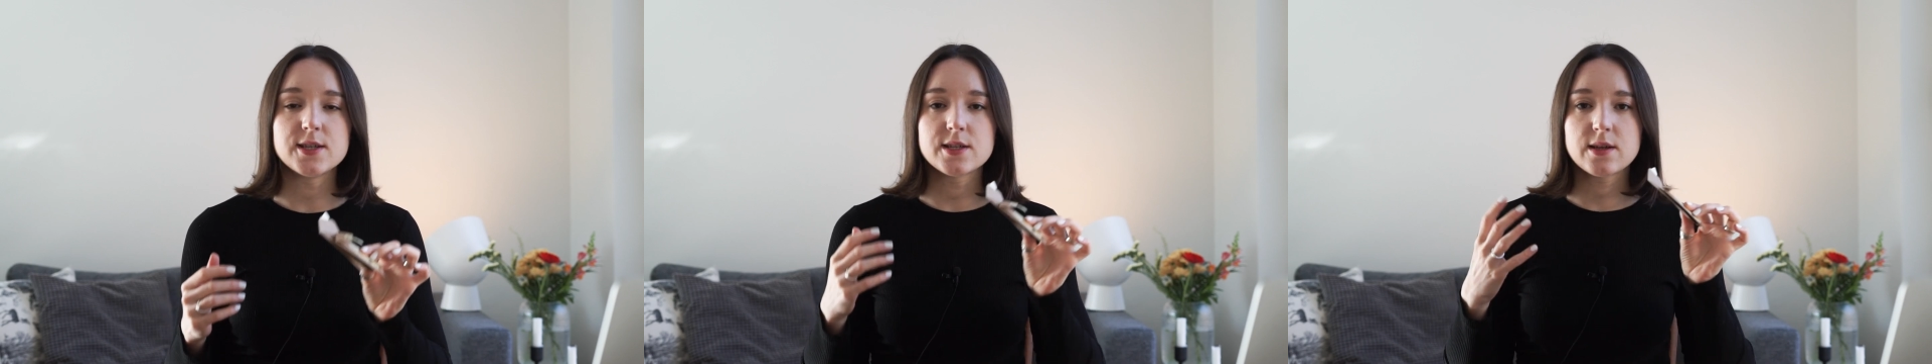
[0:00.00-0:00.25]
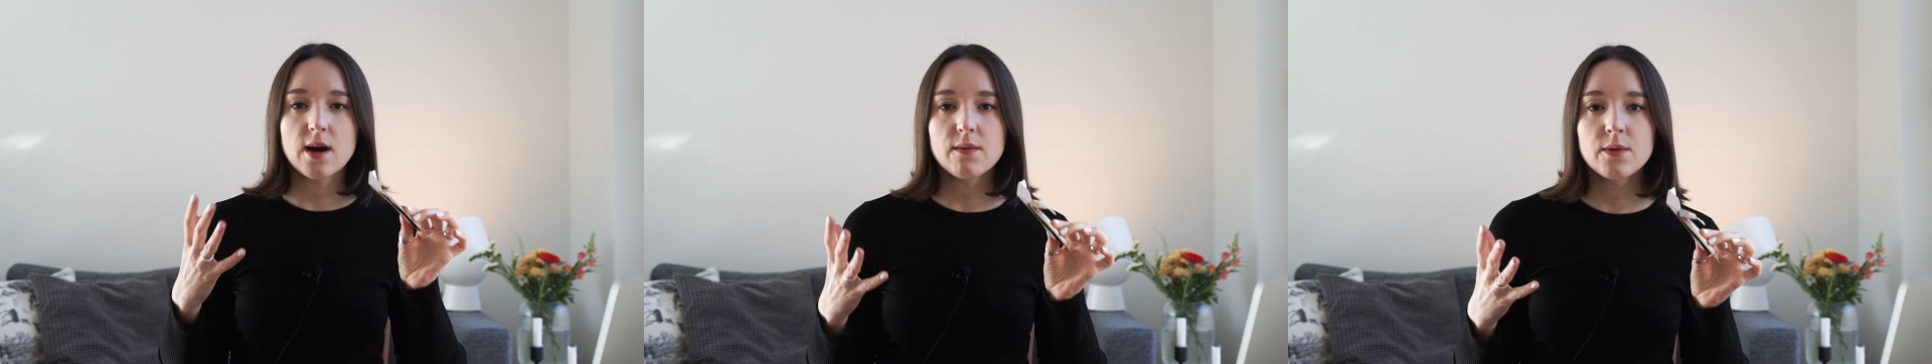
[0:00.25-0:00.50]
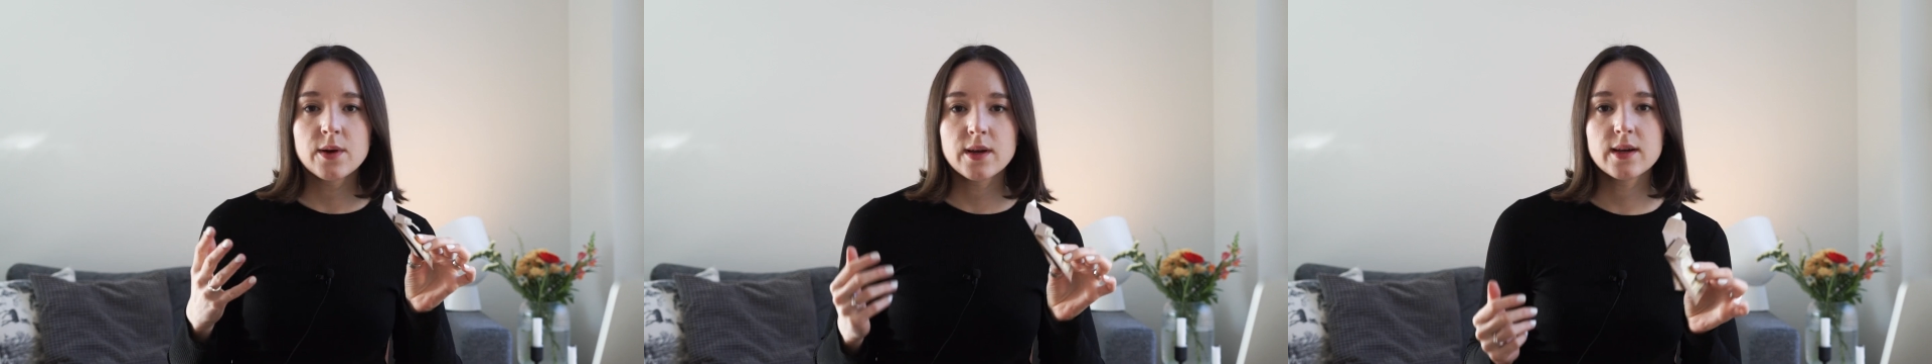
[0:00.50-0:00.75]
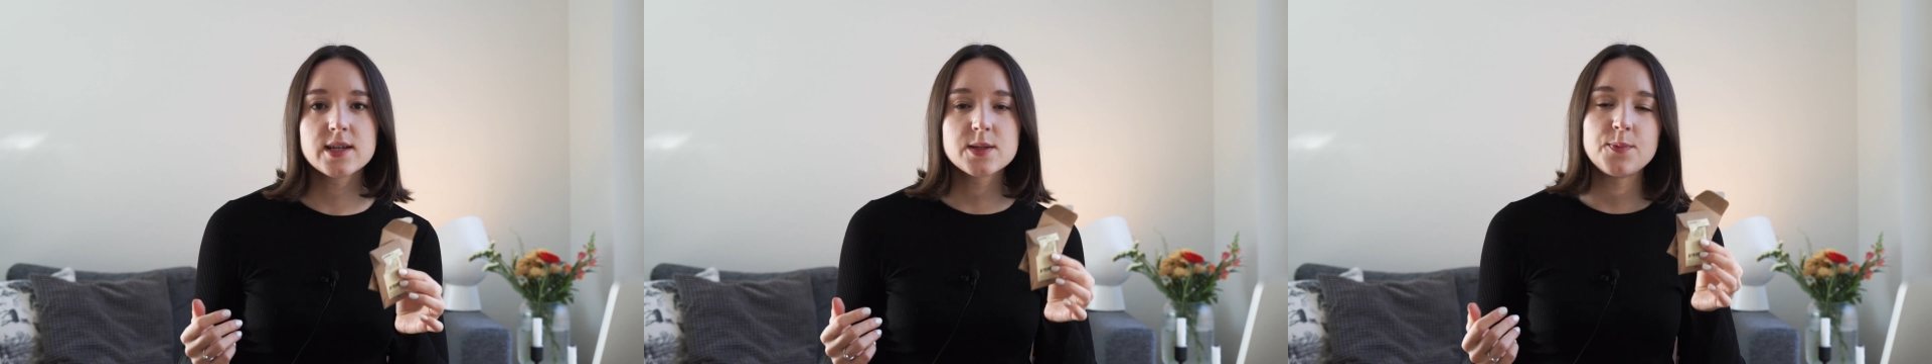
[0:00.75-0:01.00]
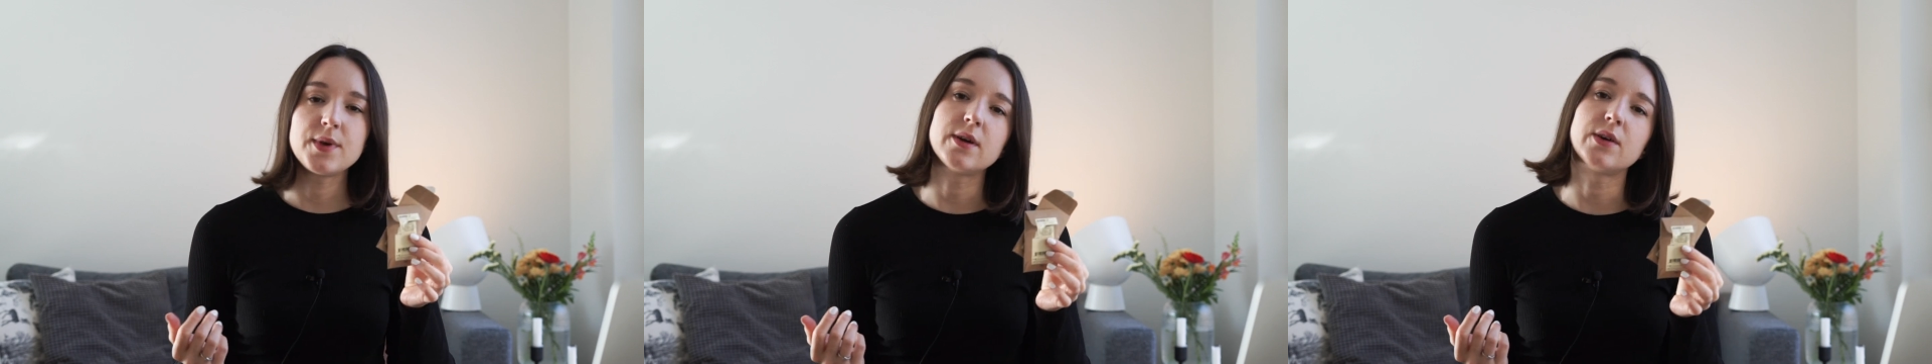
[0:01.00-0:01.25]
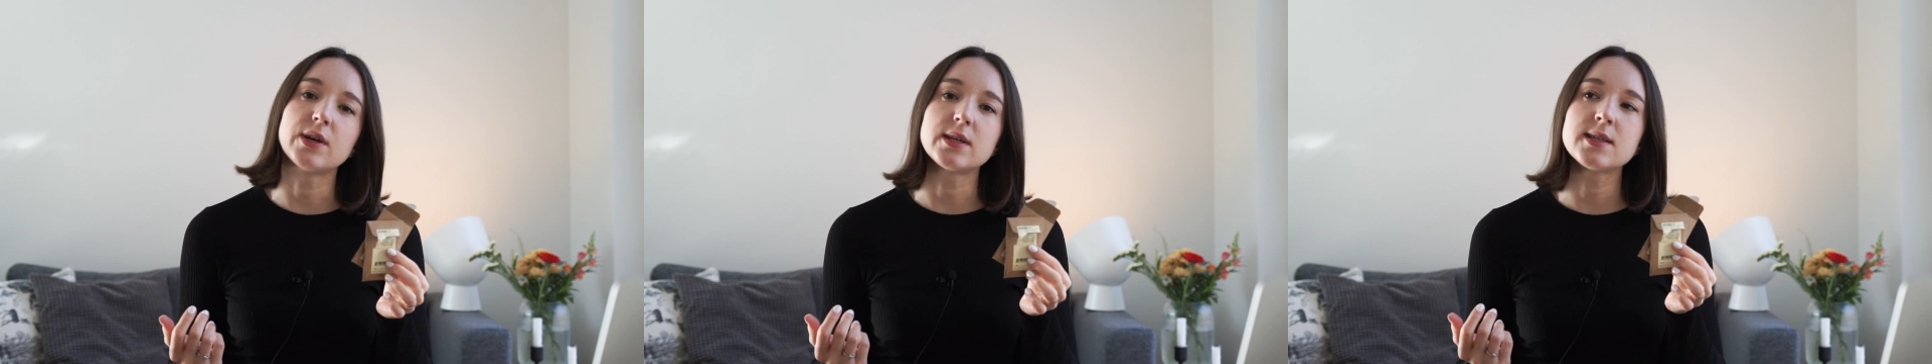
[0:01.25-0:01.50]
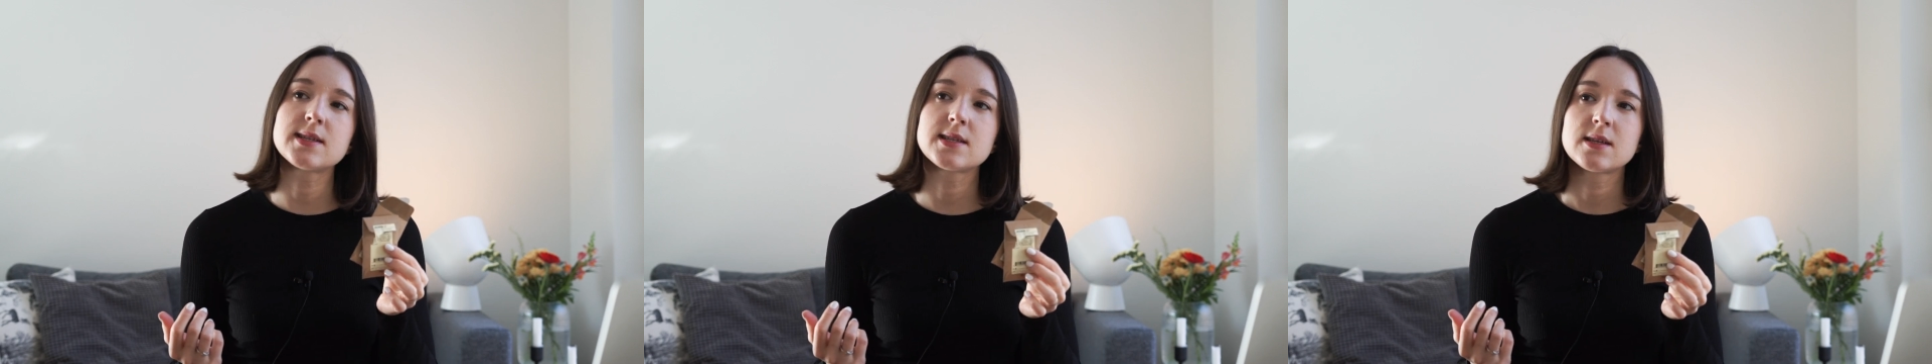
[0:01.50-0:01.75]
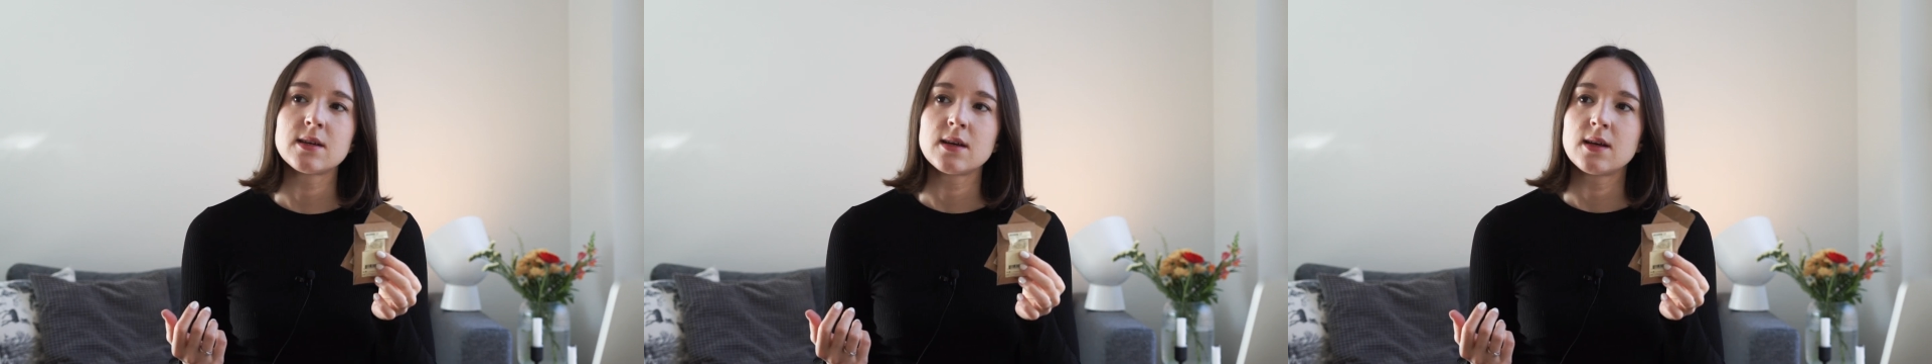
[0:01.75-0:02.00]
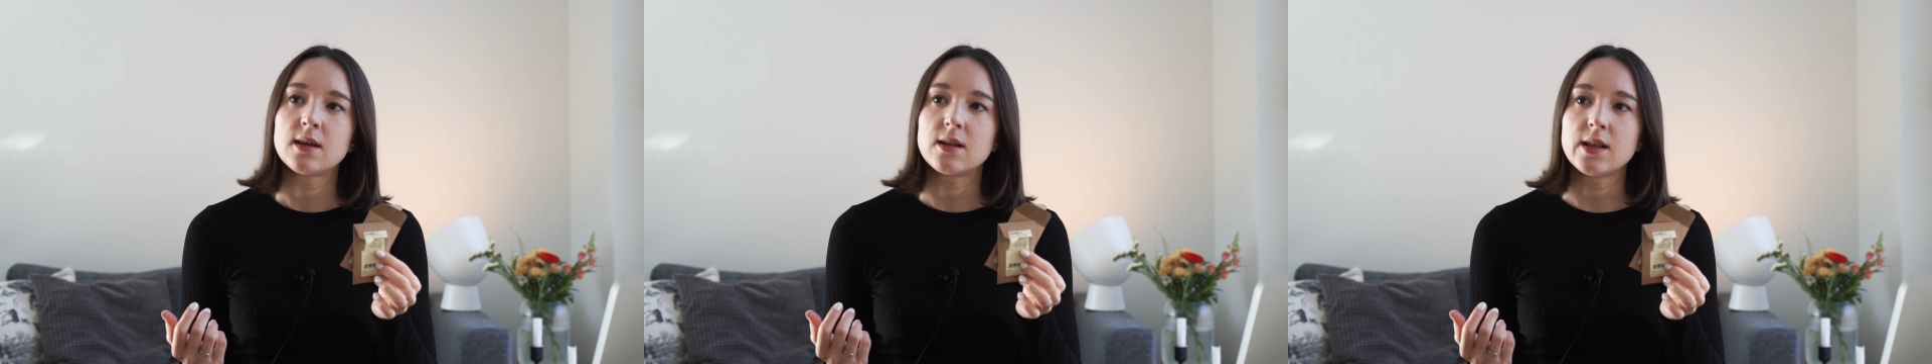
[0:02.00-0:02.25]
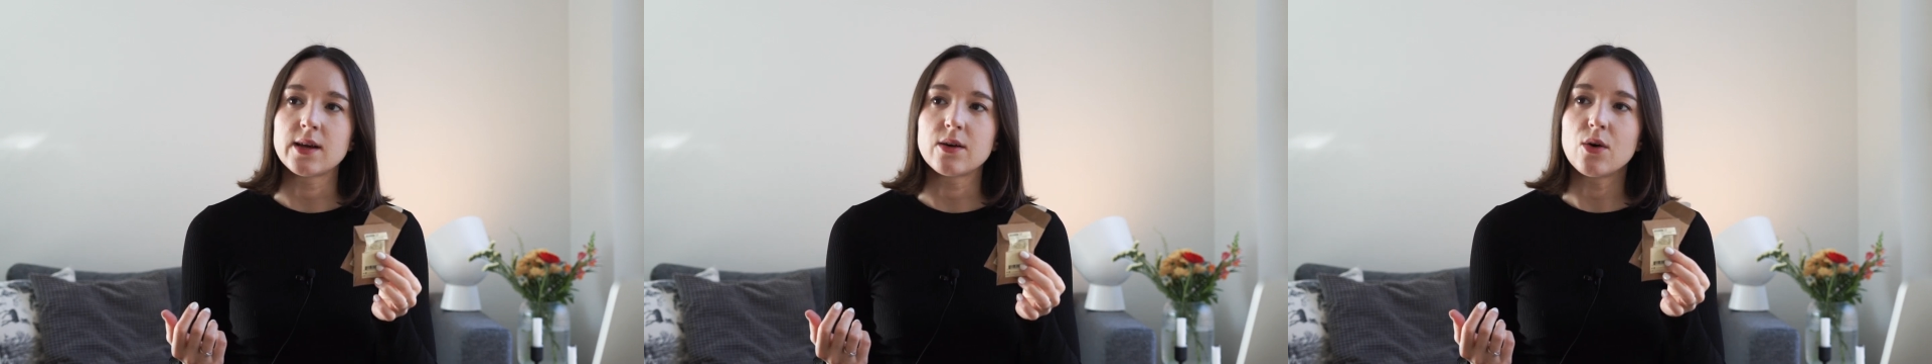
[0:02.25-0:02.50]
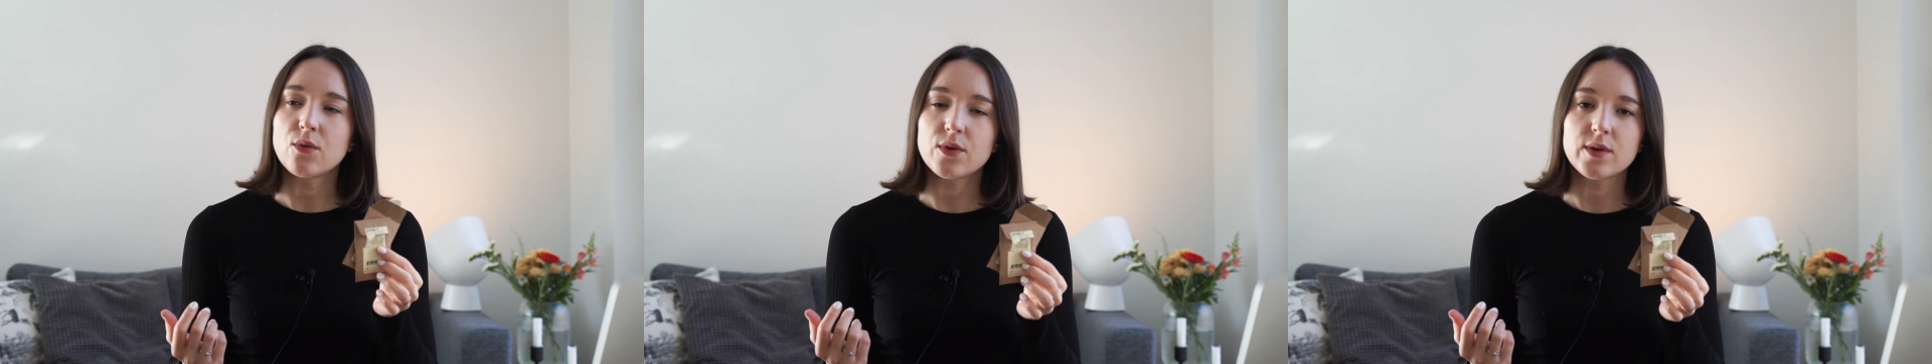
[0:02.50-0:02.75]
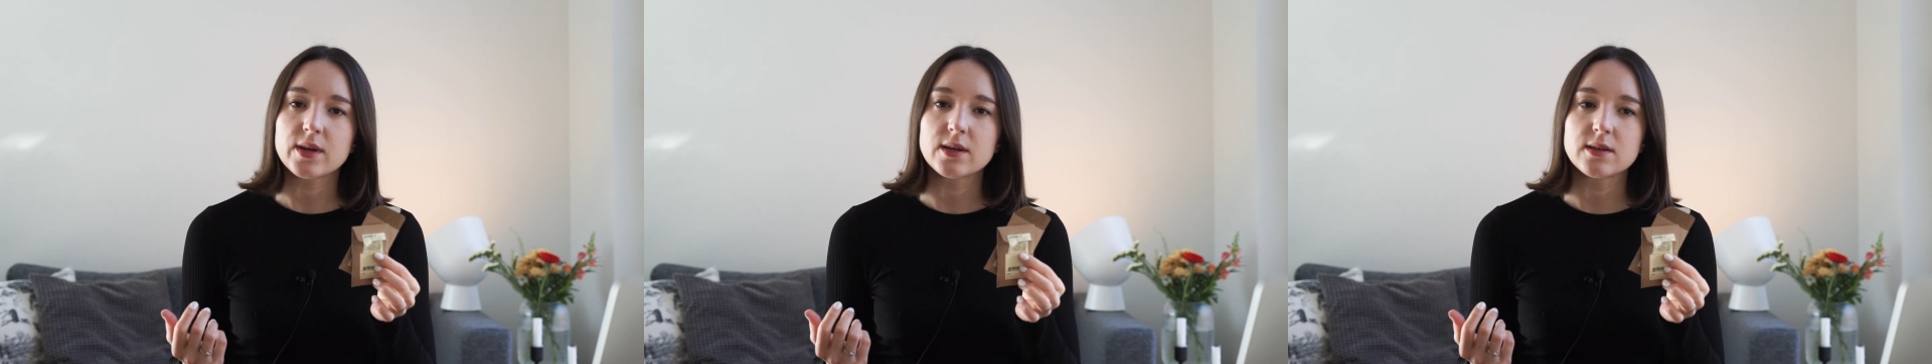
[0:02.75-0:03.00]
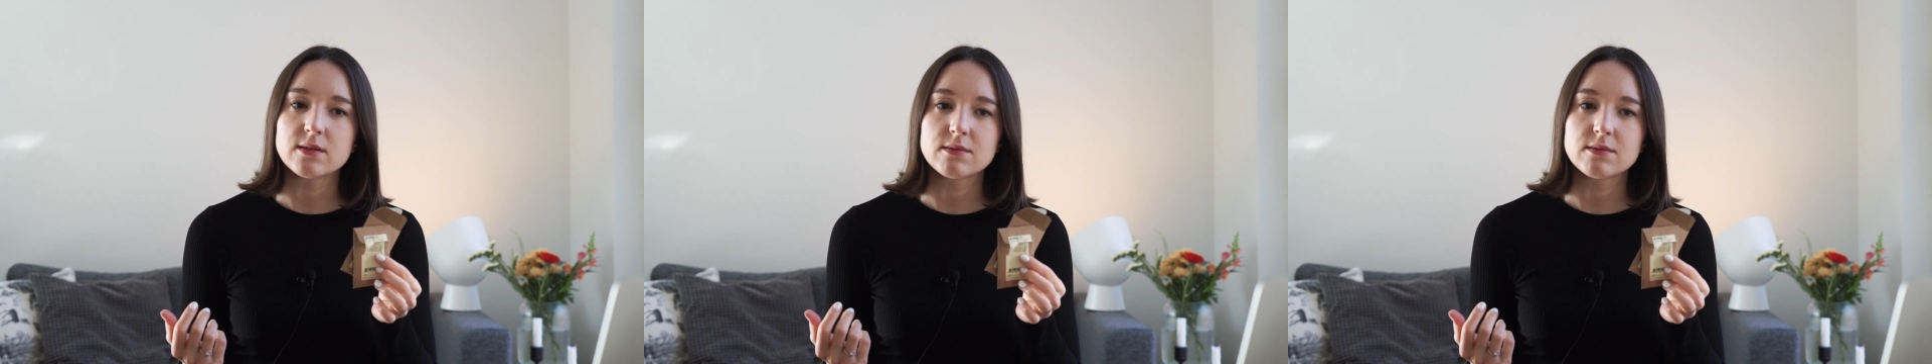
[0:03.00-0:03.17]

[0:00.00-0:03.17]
discovering experience, like offering